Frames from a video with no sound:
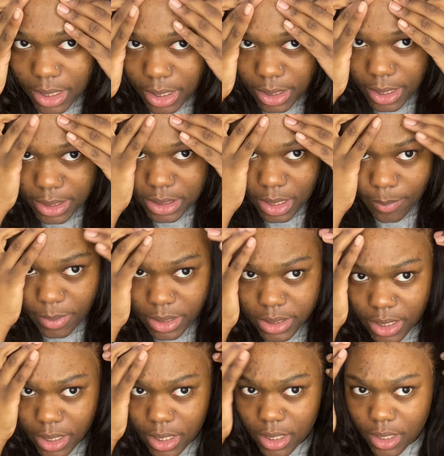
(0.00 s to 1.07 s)
Like, tell me it's
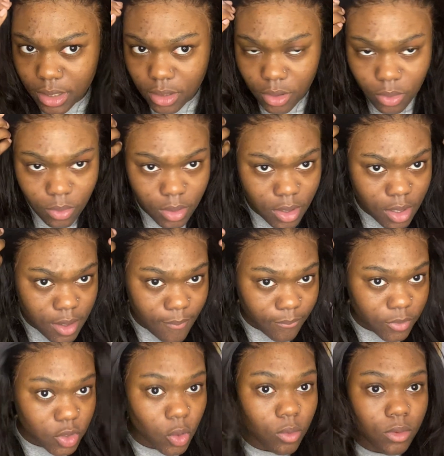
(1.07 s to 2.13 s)
not eating though.
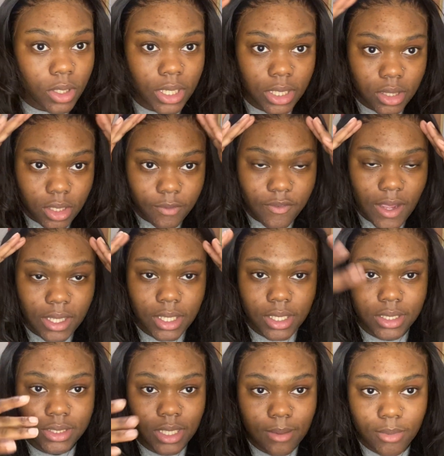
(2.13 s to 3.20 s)
Don't look at the fact that
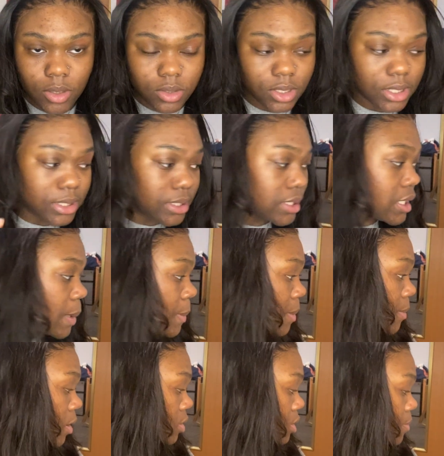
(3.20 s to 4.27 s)
it's not melted because it's gonna be
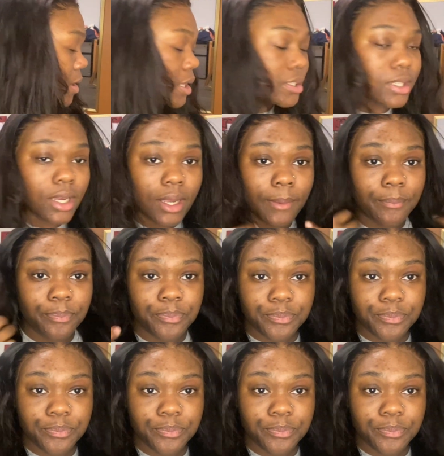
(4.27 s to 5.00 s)
melted by the time